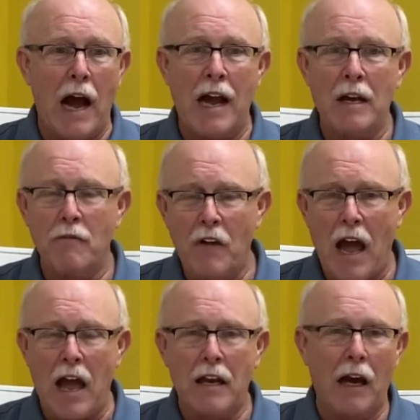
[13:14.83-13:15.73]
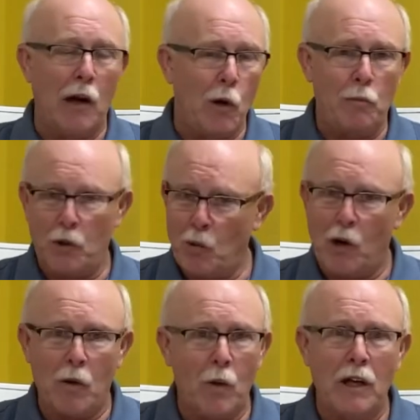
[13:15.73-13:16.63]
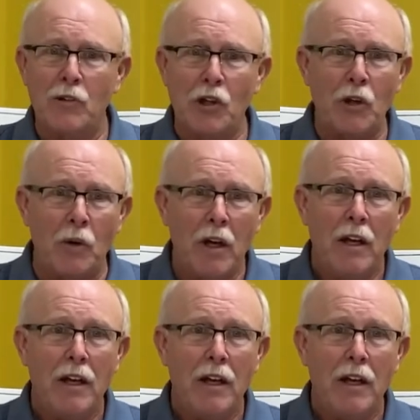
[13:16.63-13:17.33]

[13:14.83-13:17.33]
I am fine. I hope you are well too.